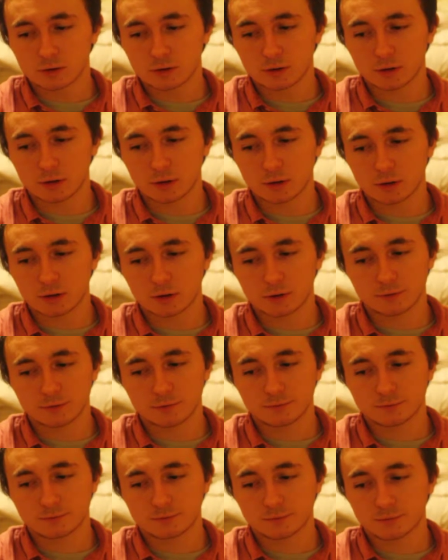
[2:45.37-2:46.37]
the
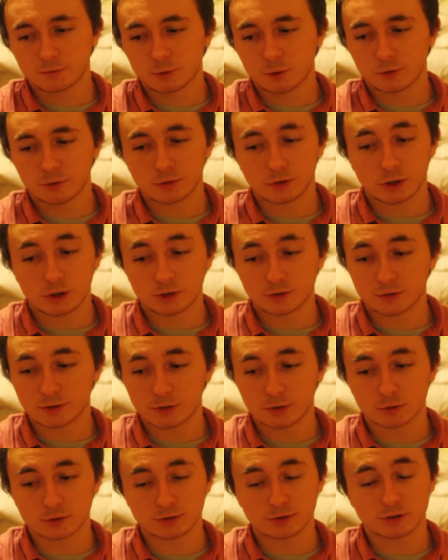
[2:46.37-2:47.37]
four philosophy
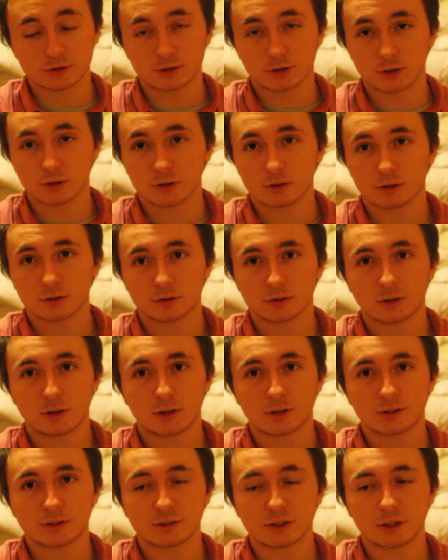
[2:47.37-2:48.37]
courses are
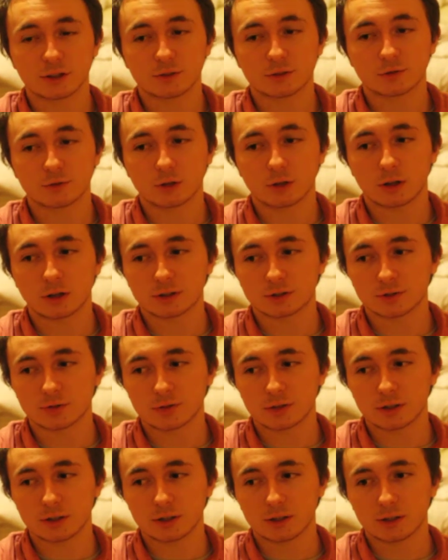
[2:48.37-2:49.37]
continental
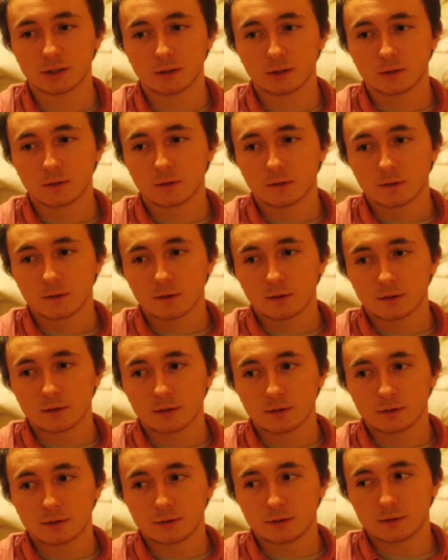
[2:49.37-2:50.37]
philosophy,
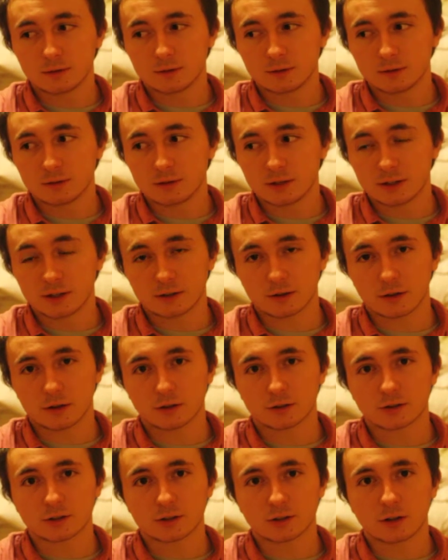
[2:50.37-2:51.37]

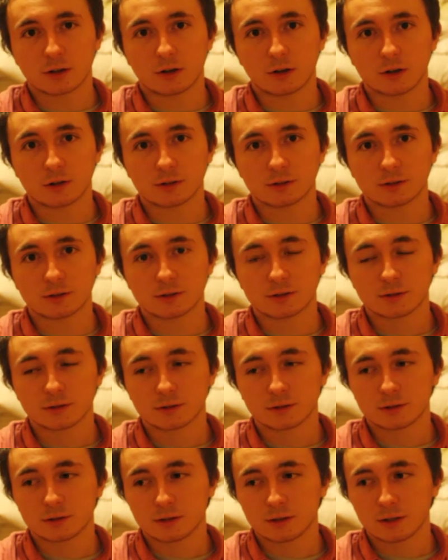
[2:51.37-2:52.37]
Descartes to Kant,
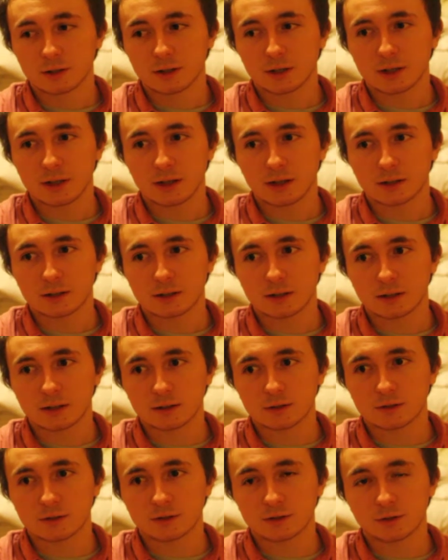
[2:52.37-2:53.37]
and
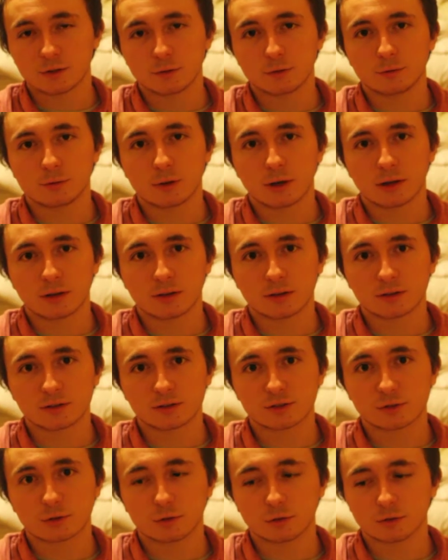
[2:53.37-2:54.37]
then two
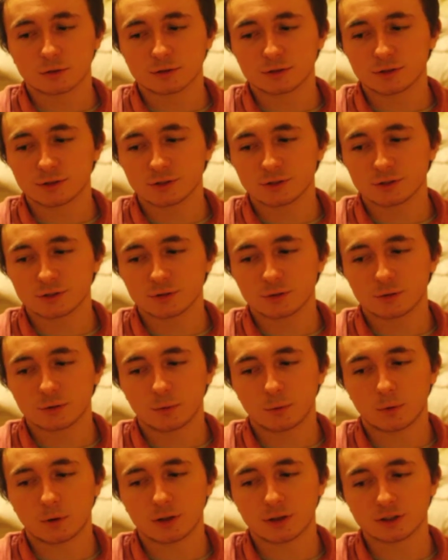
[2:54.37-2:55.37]
ethics courses.
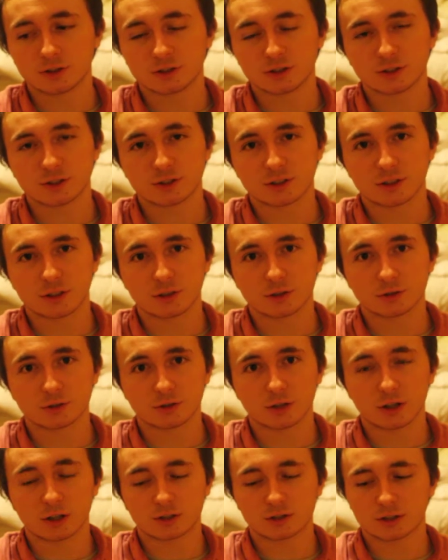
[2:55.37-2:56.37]
One is just an
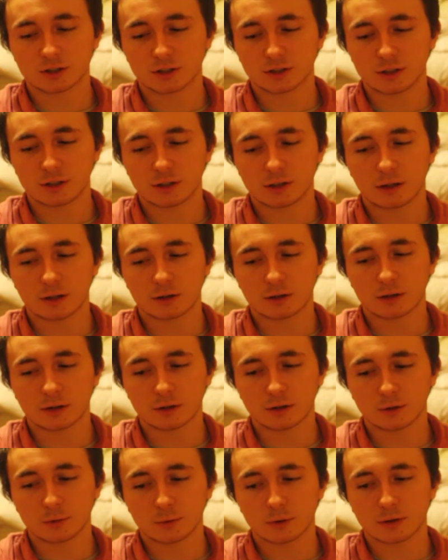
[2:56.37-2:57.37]
introduction, and then the
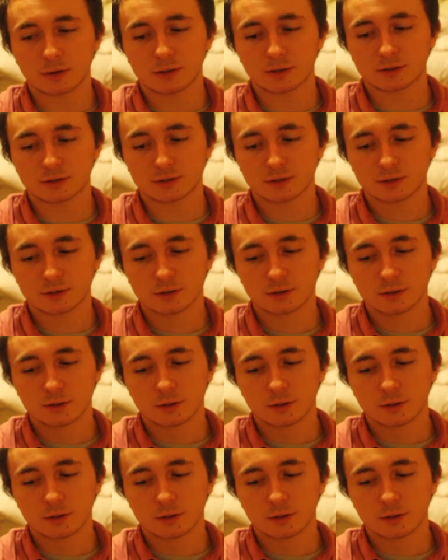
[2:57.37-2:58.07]
other one is